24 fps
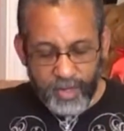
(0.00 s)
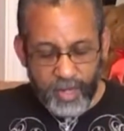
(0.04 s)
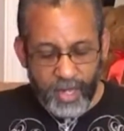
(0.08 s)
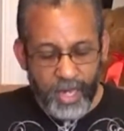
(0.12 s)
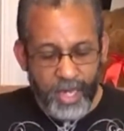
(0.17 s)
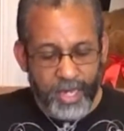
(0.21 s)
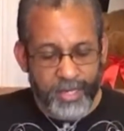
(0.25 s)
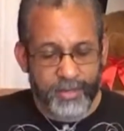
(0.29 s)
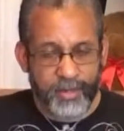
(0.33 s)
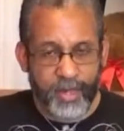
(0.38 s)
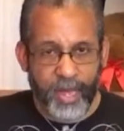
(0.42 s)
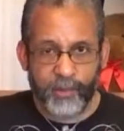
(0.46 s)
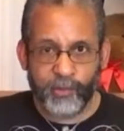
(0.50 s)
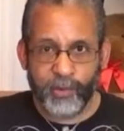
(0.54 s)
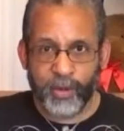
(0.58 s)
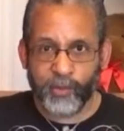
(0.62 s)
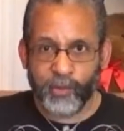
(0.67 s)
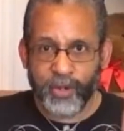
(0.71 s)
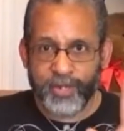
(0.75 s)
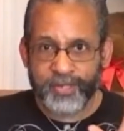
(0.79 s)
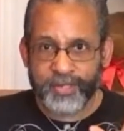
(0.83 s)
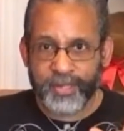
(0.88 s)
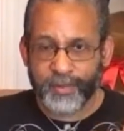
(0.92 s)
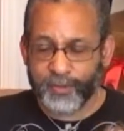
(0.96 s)
I, I went
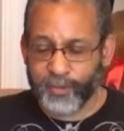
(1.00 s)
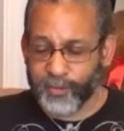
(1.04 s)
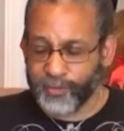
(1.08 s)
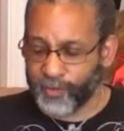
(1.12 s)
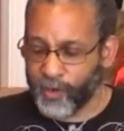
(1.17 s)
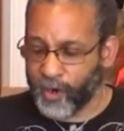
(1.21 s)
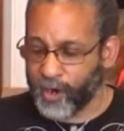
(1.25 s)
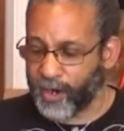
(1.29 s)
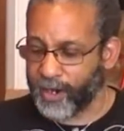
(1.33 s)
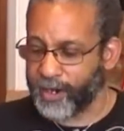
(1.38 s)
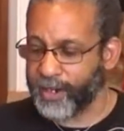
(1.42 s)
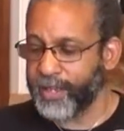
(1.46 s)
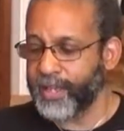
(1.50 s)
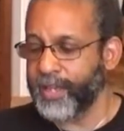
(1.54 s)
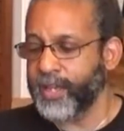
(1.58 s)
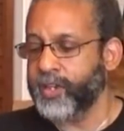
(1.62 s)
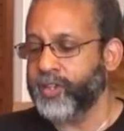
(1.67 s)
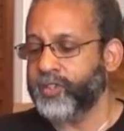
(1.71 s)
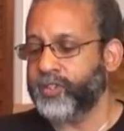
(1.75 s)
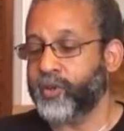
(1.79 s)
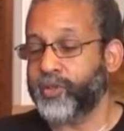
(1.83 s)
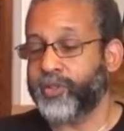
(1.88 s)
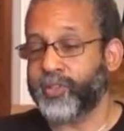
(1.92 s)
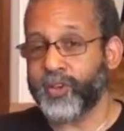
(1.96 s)
one step too far.
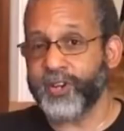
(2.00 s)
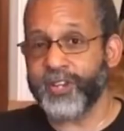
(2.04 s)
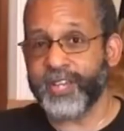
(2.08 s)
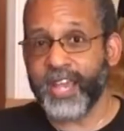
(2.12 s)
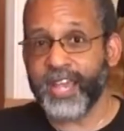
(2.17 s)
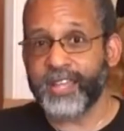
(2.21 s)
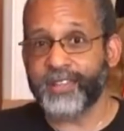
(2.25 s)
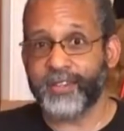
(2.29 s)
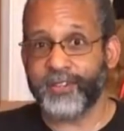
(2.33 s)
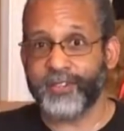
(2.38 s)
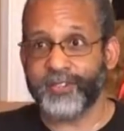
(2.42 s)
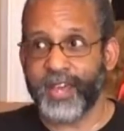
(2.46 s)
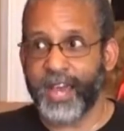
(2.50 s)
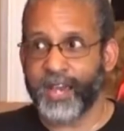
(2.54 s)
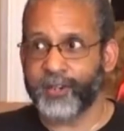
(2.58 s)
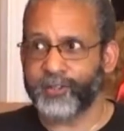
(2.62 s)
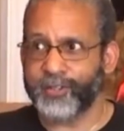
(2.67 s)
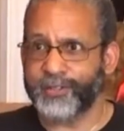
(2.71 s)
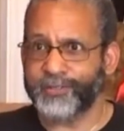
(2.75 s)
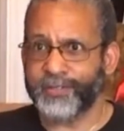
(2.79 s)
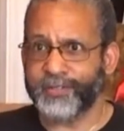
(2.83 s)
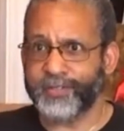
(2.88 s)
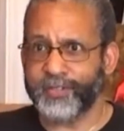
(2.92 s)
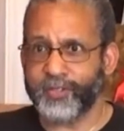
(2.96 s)
So 38, there's
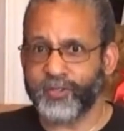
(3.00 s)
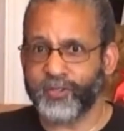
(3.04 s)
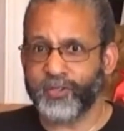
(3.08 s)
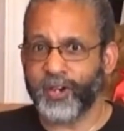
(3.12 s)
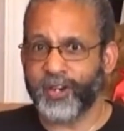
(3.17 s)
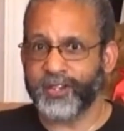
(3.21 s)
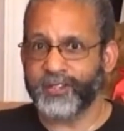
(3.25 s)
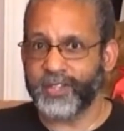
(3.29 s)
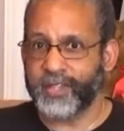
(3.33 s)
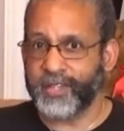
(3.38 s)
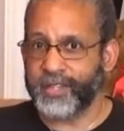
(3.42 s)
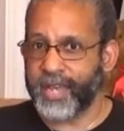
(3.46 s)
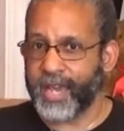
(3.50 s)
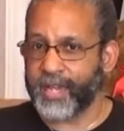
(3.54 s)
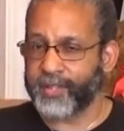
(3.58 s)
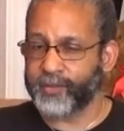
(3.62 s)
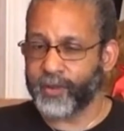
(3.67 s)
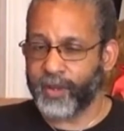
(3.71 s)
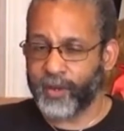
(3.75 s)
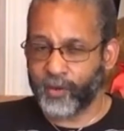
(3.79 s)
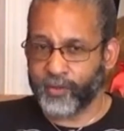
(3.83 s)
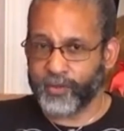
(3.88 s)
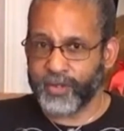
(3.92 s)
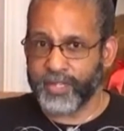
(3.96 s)
actually 52 cards in the deck, so
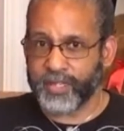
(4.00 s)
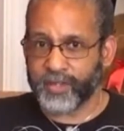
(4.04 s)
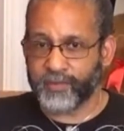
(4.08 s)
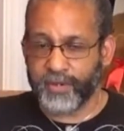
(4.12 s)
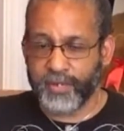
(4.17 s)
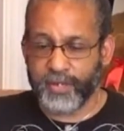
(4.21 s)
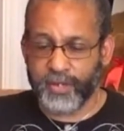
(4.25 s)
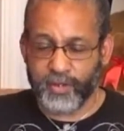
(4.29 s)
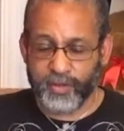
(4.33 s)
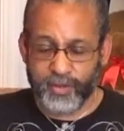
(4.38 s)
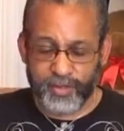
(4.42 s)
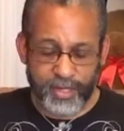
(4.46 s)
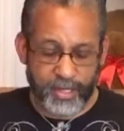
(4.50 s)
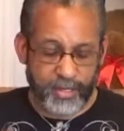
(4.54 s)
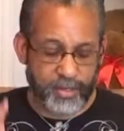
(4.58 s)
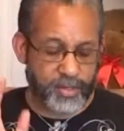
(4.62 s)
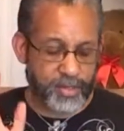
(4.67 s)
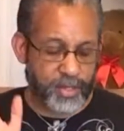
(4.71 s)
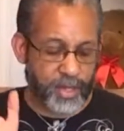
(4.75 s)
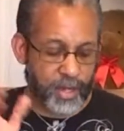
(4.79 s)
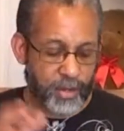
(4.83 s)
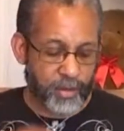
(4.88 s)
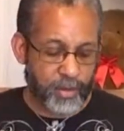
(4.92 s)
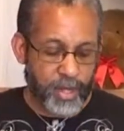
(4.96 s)
I don't need to reduce it.
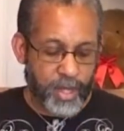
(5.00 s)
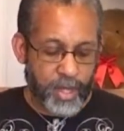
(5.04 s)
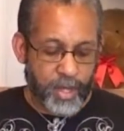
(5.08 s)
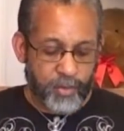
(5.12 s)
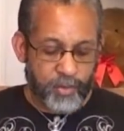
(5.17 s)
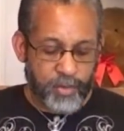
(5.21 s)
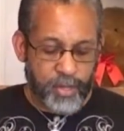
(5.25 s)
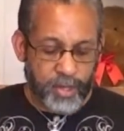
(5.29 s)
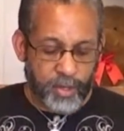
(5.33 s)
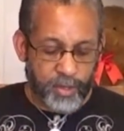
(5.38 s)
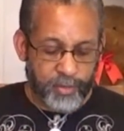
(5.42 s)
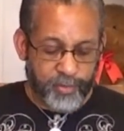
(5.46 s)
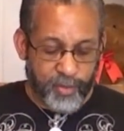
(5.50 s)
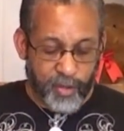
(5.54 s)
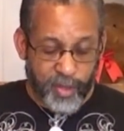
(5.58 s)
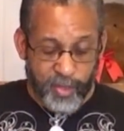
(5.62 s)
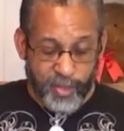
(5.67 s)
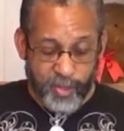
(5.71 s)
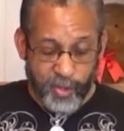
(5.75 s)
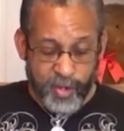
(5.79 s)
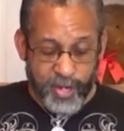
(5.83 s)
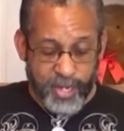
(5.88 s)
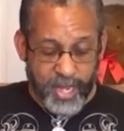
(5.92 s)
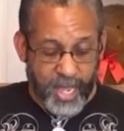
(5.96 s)
So we look for the
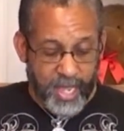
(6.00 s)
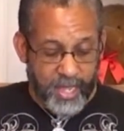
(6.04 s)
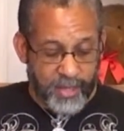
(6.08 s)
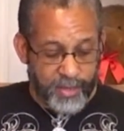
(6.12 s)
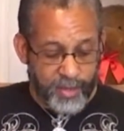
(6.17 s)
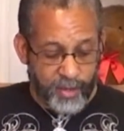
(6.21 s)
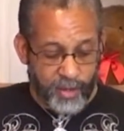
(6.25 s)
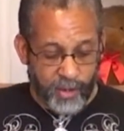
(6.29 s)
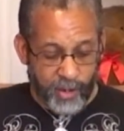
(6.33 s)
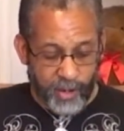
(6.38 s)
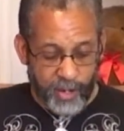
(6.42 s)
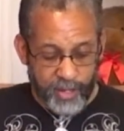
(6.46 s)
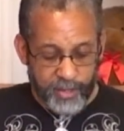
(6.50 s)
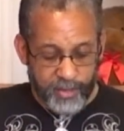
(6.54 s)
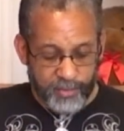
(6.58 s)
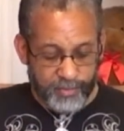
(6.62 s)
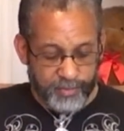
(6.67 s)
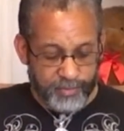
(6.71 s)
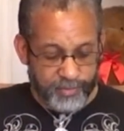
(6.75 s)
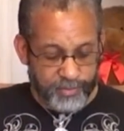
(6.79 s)
38th card.